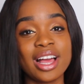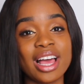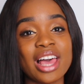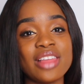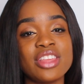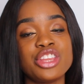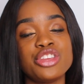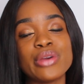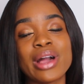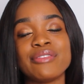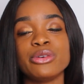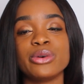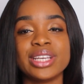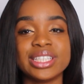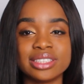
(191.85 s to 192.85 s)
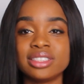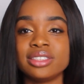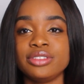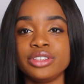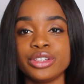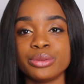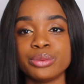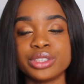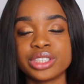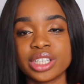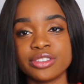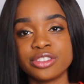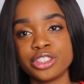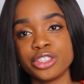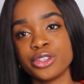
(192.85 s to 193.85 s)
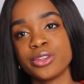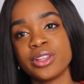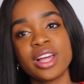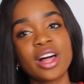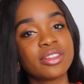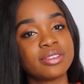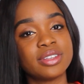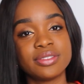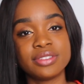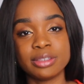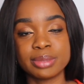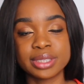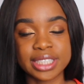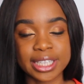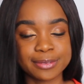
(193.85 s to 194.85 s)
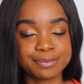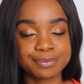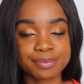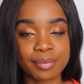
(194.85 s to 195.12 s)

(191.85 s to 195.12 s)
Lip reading: and then you have your interview, which gives you the other 50%.